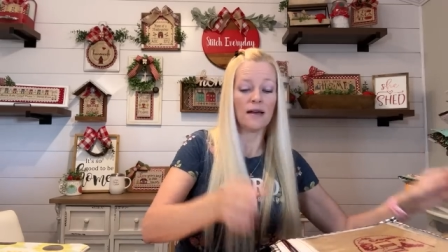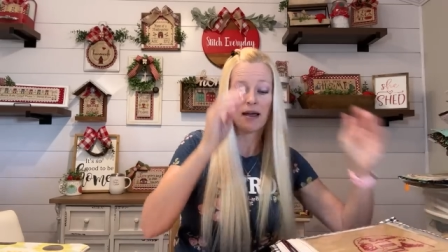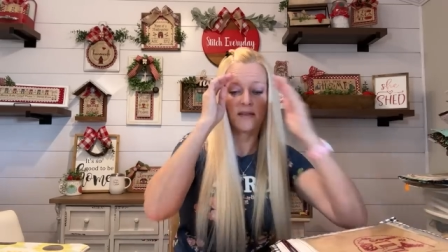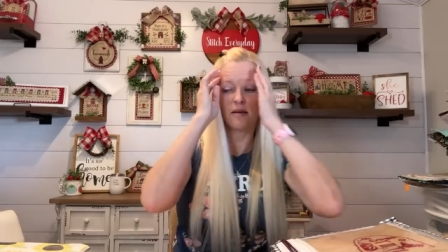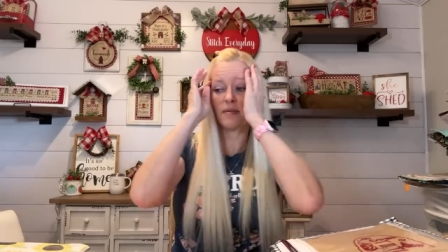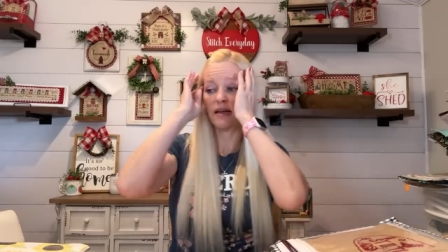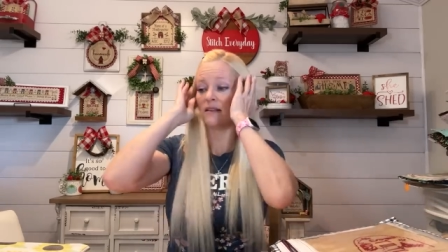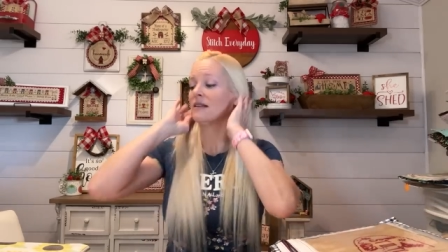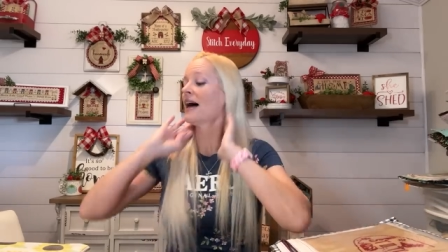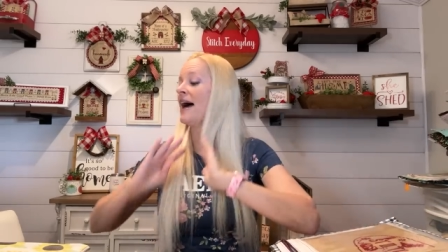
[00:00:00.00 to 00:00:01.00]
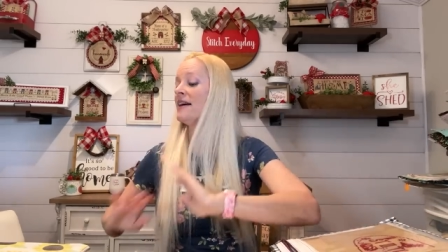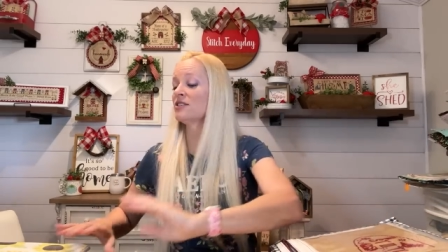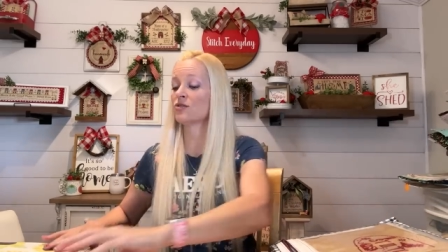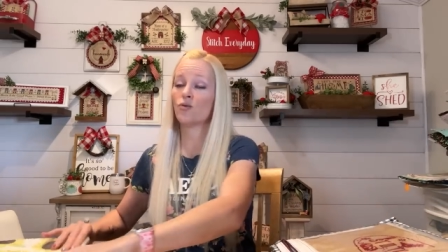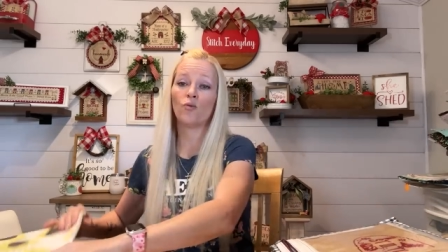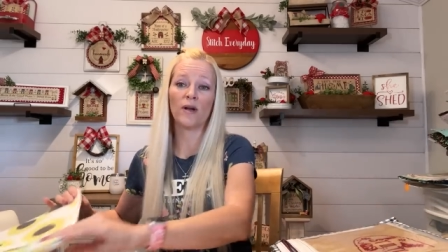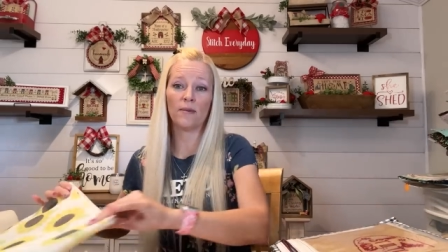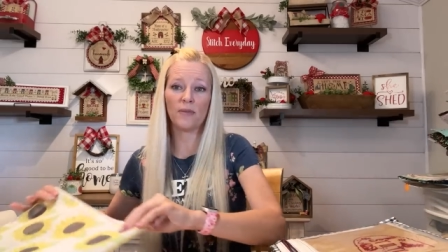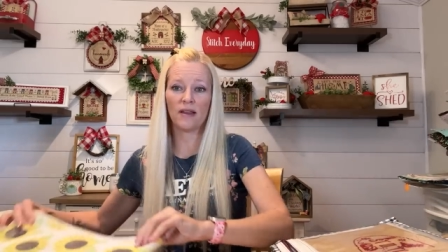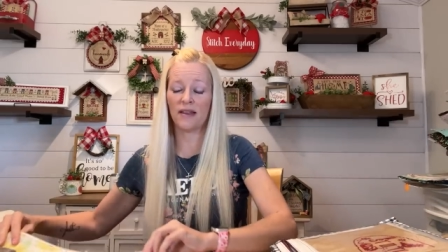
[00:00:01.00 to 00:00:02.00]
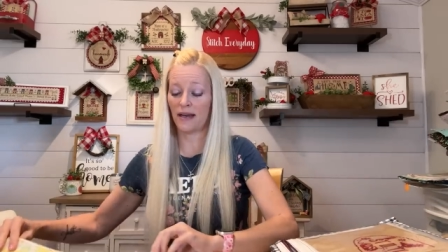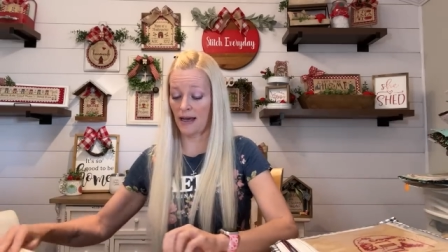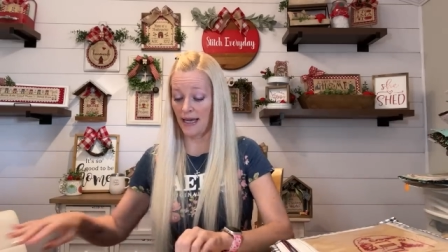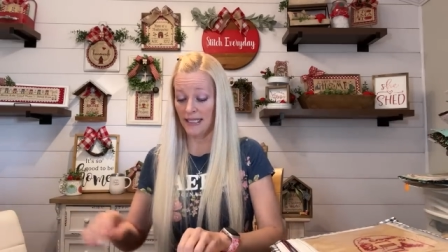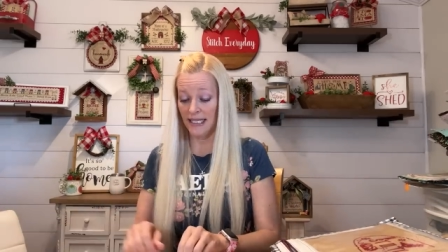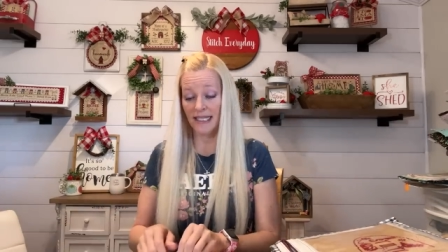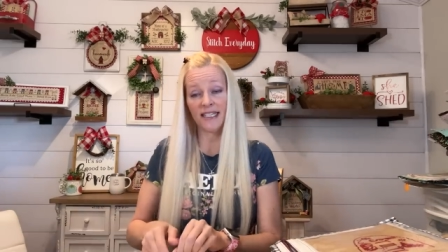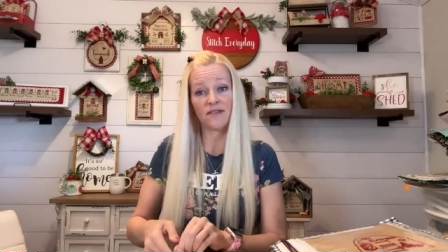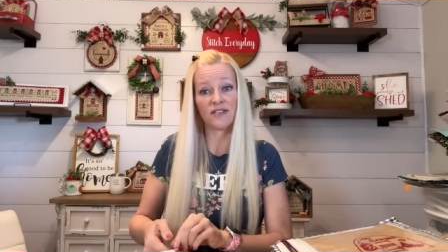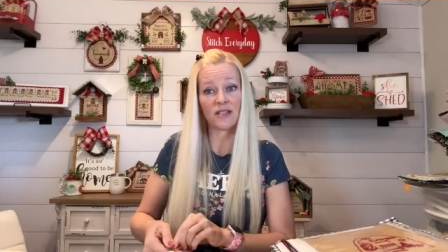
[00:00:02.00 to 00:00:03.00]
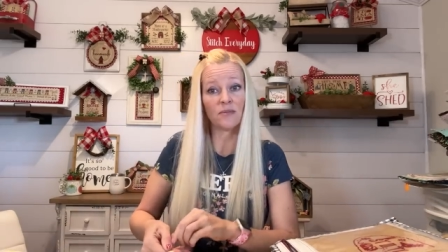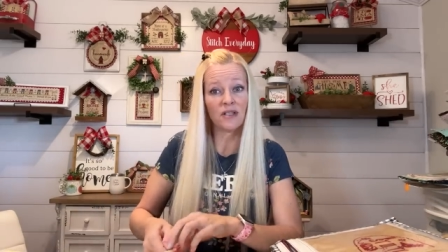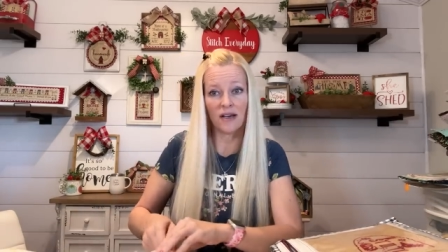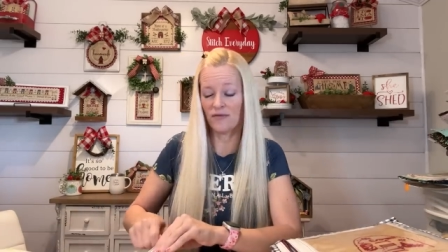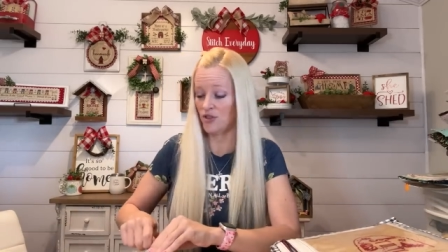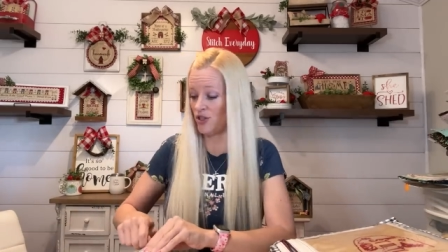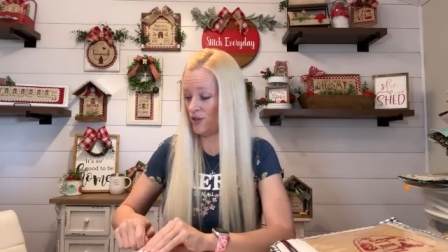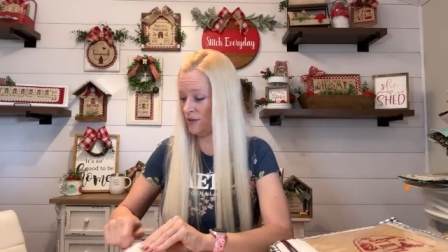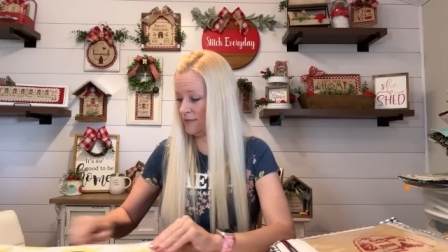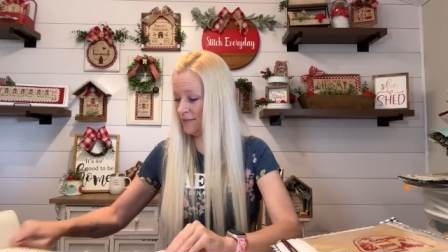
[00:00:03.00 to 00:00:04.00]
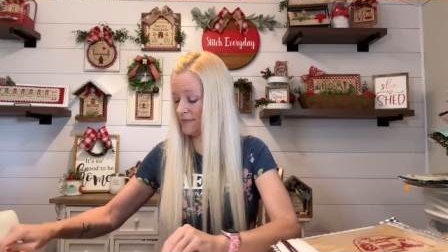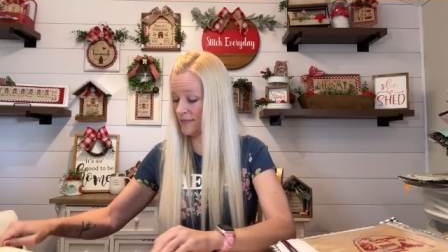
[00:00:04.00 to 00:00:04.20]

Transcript: And then my last whip that I did give some love to